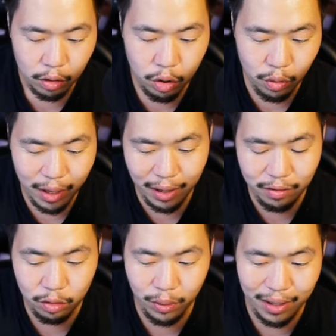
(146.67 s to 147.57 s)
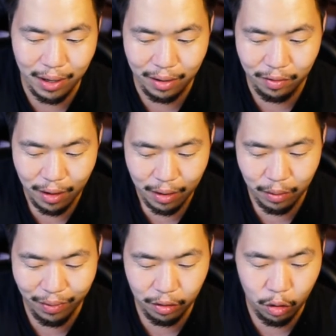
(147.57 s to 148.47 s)
Two kings, three kings, and
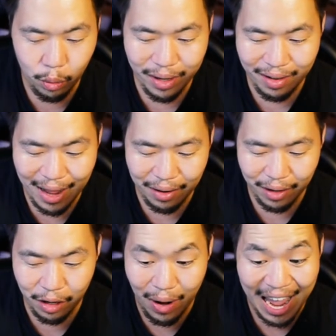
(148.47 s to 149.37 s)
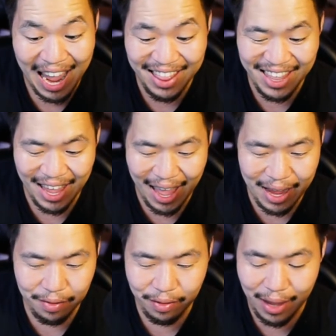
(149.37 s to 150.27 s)
we have the queen down here and the
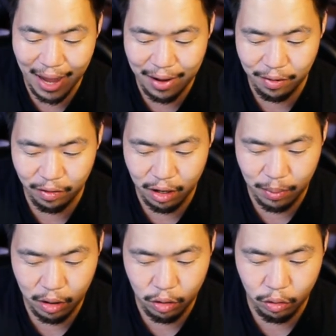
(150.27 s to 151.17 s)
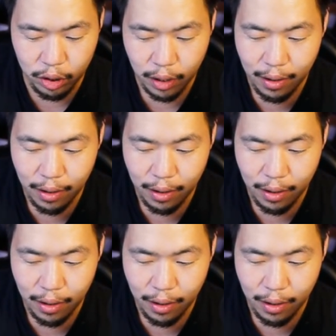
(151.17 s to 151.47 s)
ace. The ace is gonna be huge.